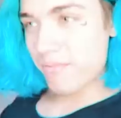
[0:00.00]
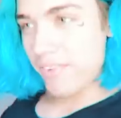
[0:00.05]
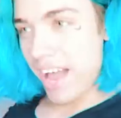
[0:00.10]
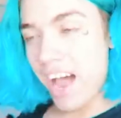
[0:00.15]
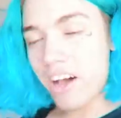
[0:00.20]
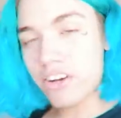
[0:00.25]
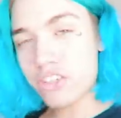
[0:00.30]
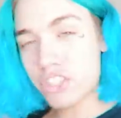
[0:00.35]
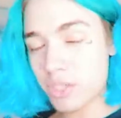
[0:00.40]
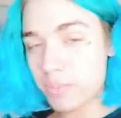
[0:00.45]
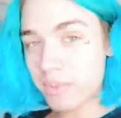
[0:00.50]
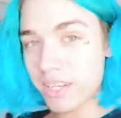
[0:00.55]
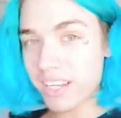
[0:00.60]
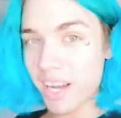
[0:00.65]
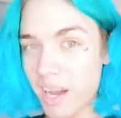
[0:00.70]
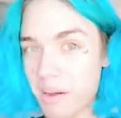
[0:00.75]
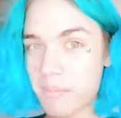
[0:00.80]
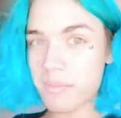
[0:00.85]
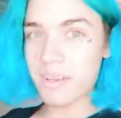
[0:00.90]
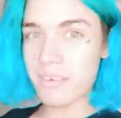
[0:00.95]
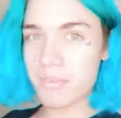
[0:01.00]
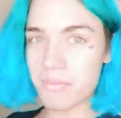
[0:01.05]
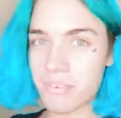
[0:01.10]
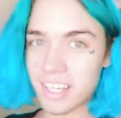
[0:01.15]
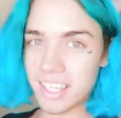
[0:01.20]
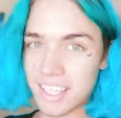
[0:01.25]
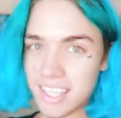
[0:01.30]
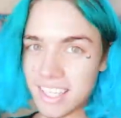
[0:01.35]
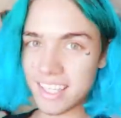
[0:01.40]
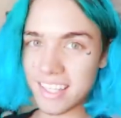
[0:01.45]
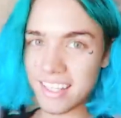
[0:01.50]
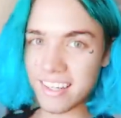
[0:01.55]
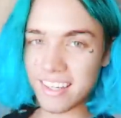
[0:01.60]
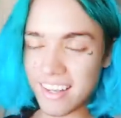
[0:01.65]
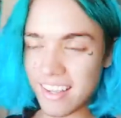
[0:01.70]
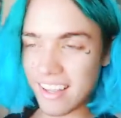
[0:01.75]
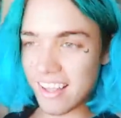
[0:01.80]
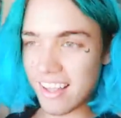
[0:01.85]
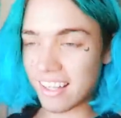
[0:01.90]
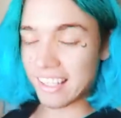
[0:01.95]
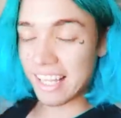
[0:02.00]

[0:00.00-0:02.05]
Val should be coming, fucking...